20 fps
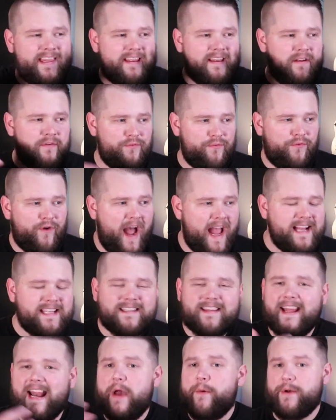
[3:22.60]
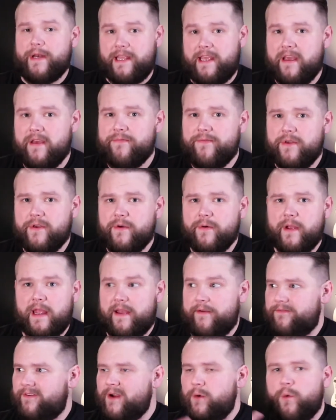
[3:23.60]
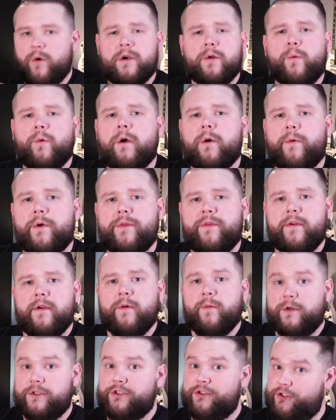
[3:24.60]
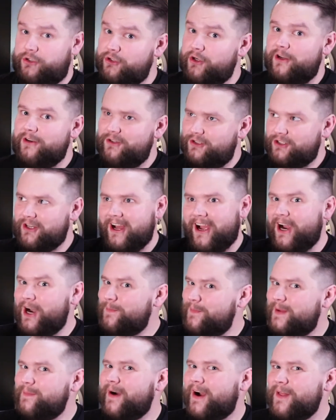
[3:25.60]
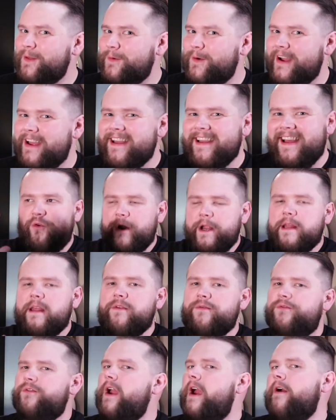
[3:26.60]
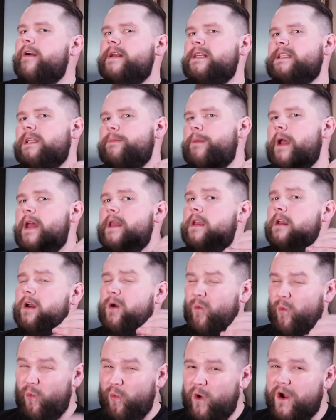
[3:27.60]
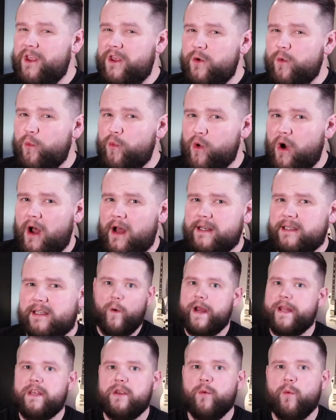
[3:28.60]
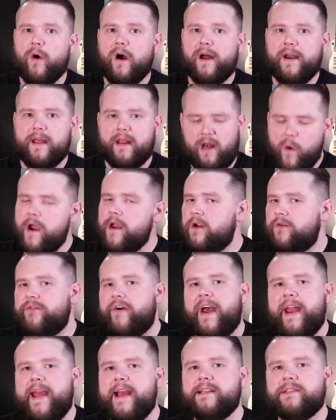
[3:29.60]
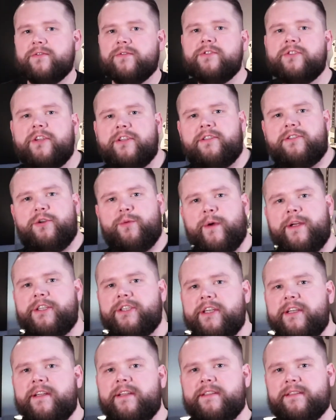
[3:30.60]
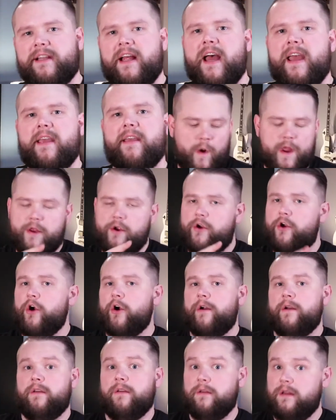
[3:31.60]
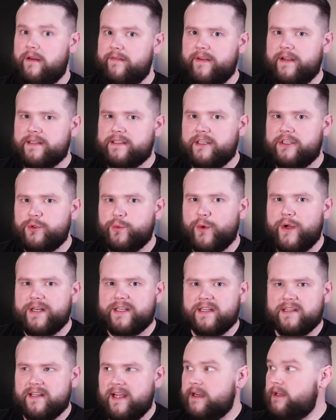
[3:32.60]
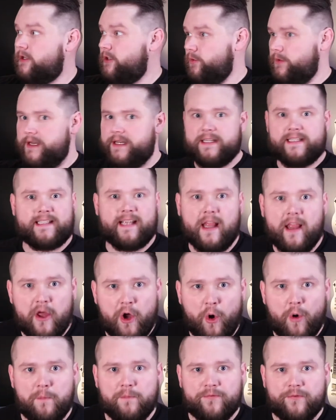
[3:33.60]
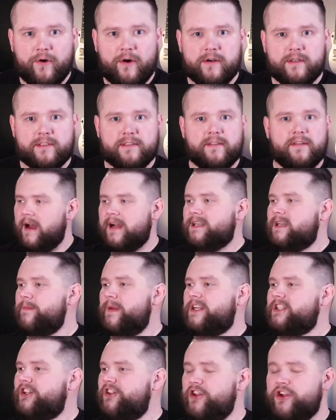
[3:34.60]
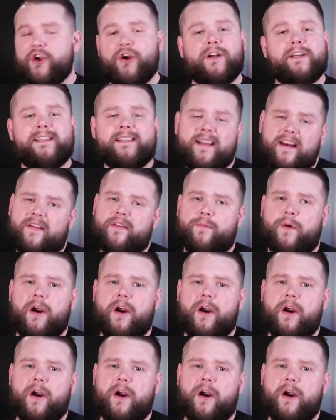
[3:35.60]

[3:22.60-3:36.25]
the advice that I would give you if I were to work with you, which you should hire me by the way, really varies depending on what you want, when you want it, what your financial situation is like, what your current living situation is like. Do you need to sell a home first? Not to mention the current state of the